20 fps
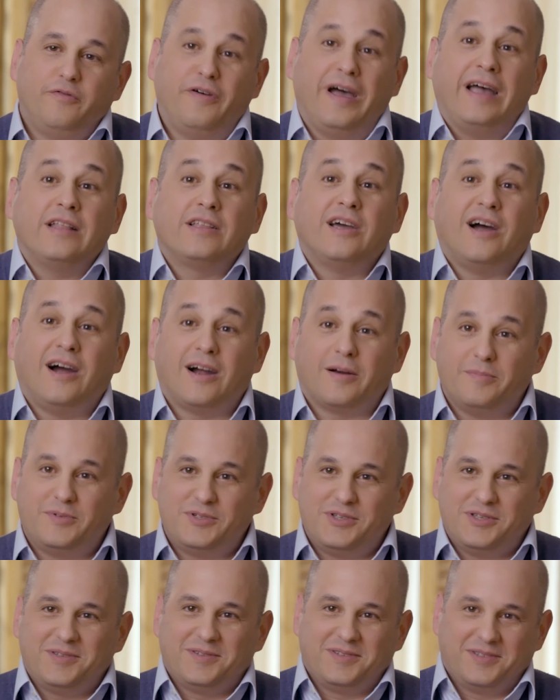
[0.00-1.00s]
fat
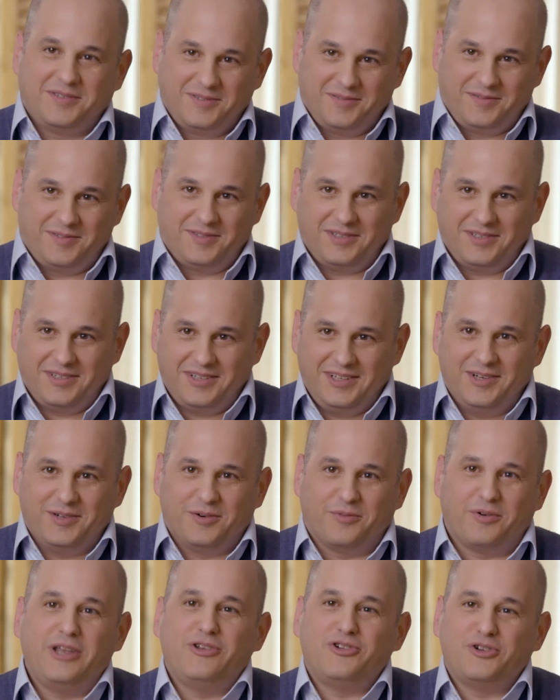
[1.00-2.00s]
carbs,
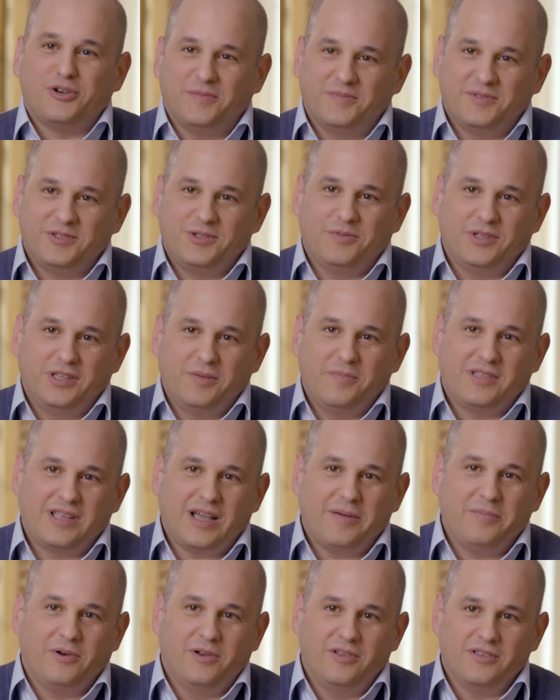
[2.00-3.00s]
ratio, so with the
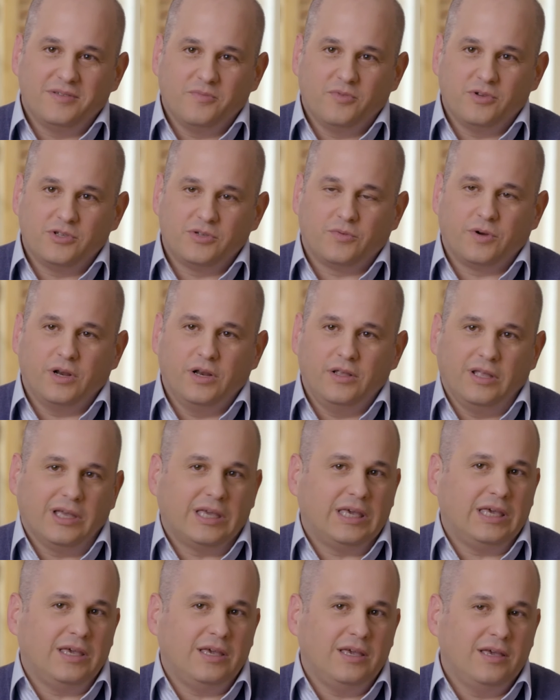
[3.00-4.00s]
metabolism, was really the
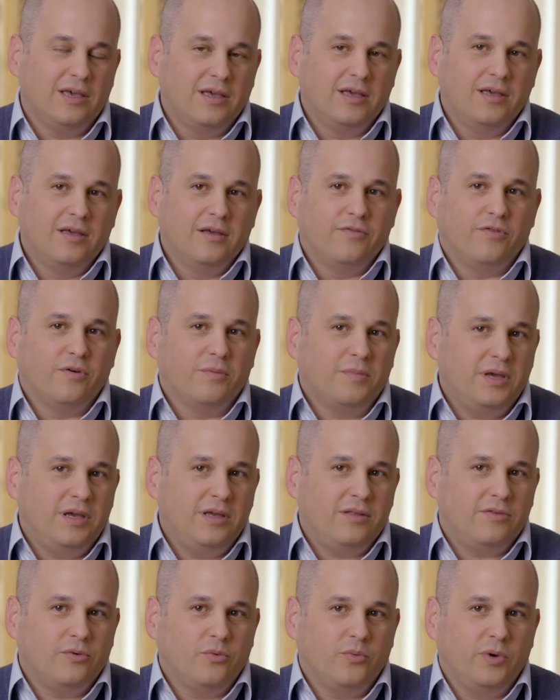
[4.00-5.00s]
key for
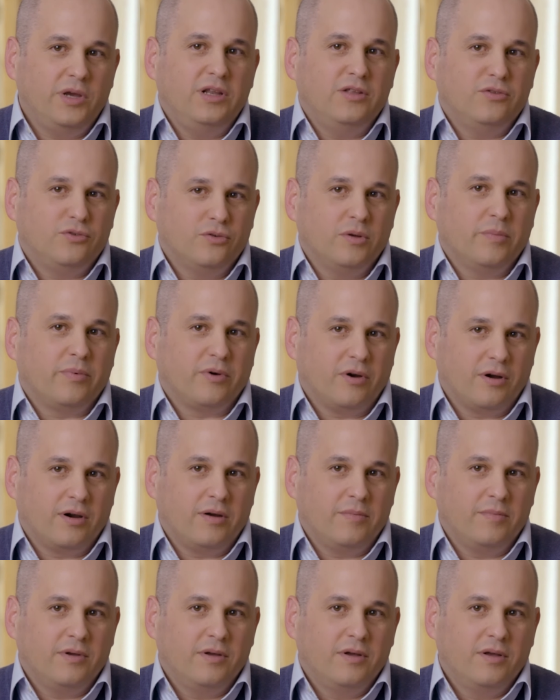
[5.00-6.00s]
me to win into the
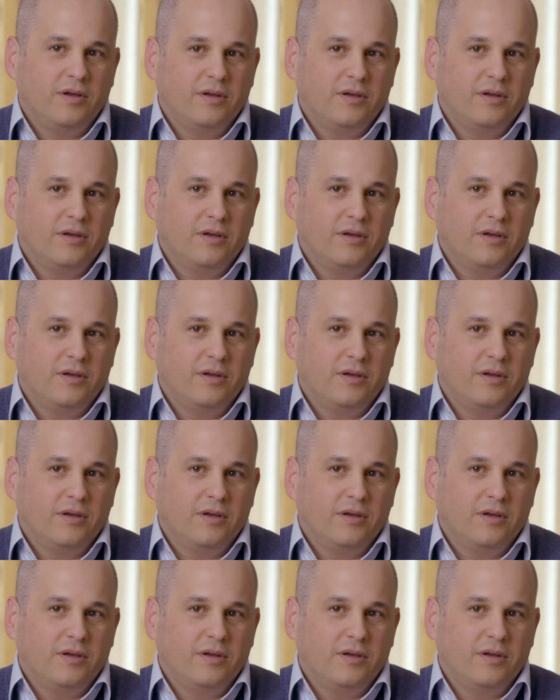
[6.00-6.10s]
program.